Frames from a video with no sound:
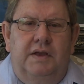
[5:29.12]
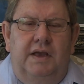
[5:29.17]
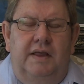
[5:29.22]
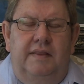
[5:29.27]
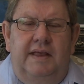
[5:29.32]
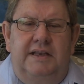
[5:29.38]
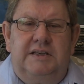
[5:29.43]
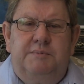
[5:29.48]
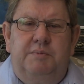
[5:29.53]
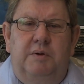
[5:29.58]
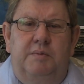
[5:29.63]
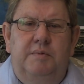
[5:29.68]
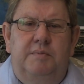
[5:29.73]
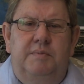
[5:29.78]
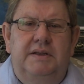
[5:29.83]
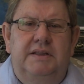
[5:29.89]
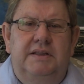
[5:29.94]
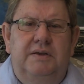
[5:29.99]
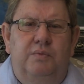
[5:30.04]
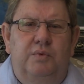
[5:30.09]
And that's
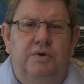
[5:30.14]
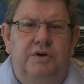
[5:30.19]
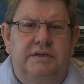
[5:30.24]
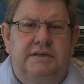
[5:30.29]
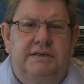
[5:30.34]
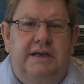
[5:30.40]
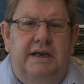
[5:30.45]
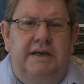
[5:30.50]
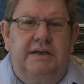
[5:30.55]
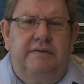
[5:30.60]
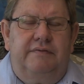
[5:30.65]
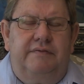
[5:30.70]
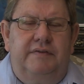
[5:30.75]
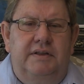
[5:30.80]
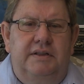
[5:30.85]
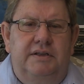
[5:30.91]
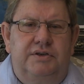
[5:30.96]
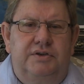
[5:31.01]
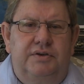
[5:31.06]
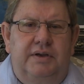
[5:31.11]
probably the worst kind of
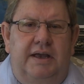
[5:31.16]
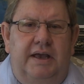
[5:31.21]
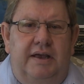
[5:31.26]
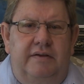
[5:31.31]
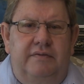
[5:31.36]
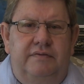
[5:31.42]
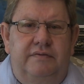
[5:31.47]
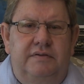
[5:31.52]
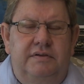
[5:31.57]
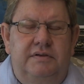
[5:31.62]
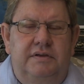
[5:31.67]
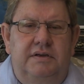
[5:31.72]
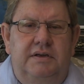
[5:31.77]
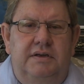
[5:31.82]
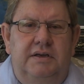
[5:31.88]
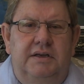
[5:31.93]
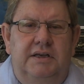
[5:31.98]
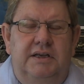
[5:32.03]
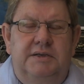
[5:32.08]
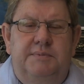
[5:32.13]
fear that you have.
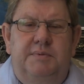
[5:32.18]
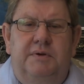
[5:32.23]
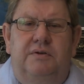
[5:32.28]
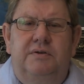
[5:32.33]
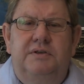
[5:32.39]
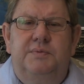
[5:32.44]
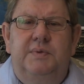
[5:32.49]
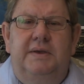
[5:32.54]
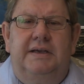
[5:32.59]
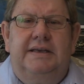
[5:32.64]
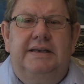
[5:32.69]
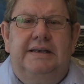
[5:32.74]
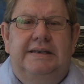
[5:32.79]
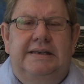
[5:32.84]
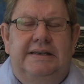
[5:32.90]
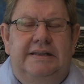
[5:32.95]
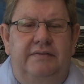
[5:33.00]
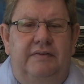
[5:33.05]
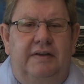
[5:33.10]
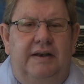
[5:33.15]
It's because we
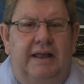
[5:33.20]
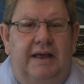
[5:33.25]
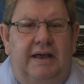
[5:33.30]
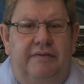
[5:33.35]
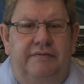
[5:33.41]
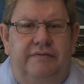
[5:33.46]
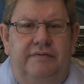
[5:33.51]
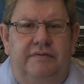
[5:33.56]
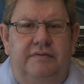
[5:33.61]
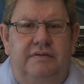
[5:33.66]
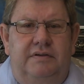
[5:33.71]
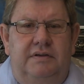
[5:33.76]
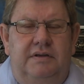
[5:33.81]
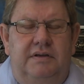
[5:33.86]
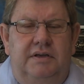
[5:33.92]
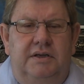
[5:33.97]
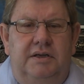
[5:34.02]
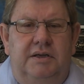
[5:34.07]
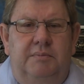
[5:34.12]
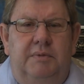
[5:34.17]
can live a life,
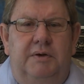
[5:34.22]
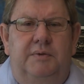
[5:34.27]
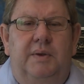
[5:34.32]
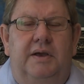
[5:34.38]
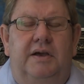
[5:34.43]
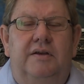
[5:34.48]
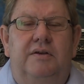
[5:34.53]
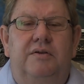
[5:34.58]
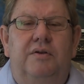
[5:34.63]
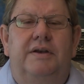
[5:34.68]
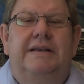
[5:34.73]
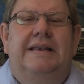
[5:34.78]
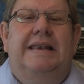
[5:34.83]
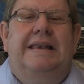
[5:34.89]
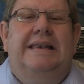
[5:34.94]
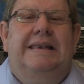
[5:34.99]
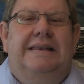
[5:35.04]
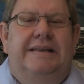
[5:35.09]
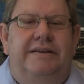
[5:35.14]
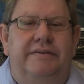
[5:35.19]
but we cannot
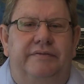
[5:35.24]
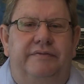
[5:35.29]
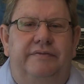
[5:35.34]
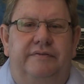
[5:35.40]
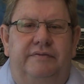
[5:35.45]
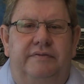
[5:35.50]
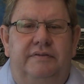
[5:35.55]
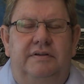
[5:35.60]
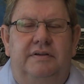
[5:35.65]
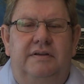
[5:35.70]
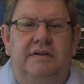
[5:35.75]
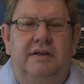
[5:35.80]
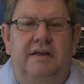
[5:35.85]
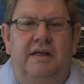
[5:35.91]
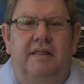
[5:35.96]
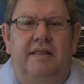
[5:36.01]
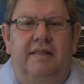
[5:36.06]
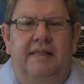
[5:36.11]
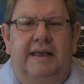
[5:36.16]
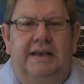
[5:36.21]
live
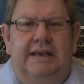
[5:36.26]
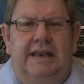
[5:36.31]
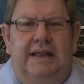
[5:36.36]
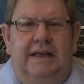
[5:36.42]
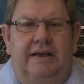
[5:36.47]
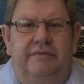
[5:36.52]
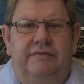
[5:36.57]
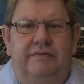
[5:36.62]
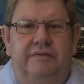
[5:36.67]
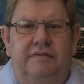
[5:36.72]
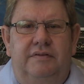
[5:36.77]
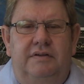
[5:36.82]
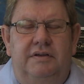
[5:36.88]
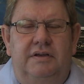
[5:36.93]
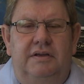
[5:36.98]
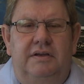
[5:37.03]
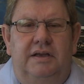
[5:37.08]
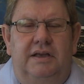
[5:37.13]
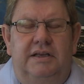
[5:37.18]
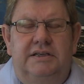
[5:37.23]
that life.
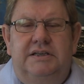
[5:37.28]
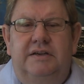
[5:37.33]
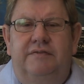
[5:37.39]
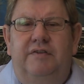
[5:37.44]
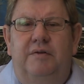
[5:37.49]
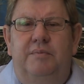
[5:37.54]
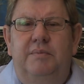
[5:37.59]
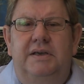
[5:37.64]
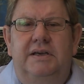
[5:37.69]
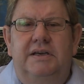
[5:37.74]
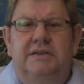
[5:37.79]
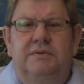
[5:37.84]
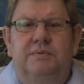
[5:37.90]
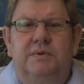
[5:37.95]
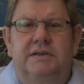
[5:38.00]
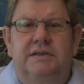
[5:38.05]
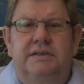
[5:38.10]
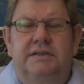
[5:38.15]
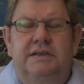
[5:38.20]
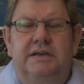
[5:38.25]
And so for me, it
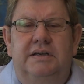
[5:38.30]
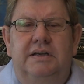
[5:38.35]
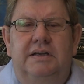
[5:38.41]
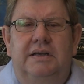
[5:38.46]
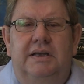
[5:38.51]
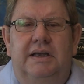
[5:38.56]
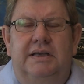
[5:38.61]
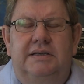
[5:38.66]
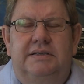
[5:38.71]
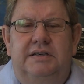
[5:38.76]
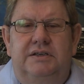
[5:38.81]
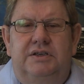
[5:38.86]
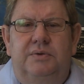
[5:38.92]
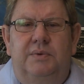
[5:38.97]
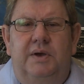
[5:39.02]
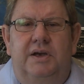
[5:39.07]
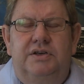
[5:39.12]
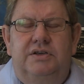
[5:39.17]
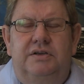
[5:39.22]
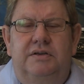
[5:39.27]
was a
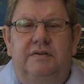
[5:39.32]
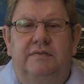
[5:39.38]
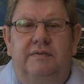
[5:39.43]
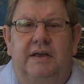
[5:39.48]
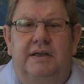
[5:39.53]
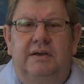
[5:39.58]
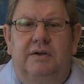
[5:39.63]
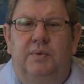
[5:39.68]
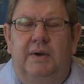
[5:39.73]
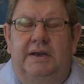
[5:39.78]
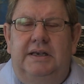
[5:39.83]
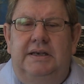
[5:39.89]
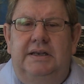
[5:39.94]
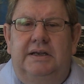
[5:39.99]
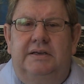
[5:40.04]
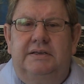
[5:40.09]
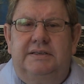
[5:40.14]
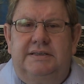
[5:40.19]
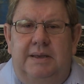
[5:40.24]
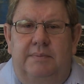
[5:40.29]
situation of, I quickly
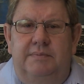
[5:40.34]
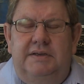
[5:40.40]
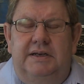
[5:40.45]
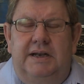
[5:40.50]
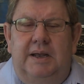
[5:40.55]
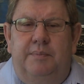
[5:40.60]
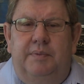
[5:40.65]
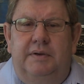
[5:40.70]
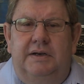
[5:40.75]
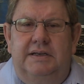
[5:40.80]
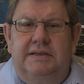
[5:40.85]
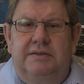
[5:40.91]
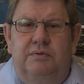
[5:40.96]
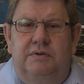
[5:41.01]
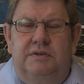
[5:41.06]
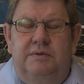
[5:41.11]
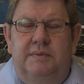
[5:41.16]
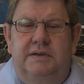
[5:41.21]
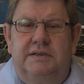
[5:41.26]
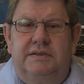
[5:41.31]
summed it up and I
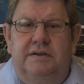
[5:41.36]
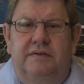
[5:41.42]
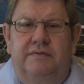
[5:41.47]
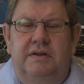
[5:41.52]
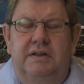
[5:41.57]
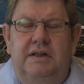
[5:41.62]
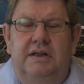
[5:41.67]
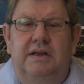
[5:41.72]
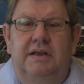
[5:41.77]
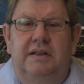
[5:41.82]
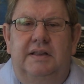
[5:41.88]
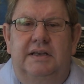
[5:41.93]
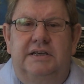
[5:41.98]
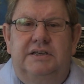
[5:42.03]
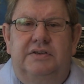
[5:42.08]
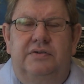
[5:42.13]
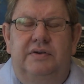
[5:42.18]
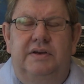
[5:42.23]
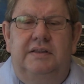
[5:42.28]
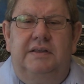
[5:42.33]
thought to myself,
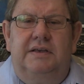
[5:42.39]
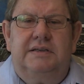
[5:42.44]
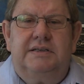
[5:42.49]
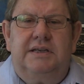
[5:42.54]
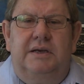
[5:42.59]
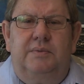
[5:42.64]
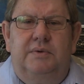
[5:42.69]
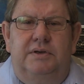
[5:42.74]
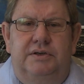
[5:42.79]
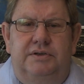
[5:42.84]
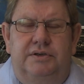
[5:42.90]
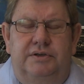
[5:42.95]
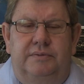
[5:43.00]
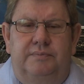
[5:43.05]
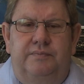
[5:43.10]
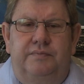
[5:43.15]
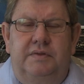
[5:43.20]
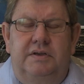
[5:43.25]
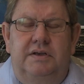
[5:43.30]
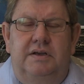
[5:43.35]
there's three things I want to do.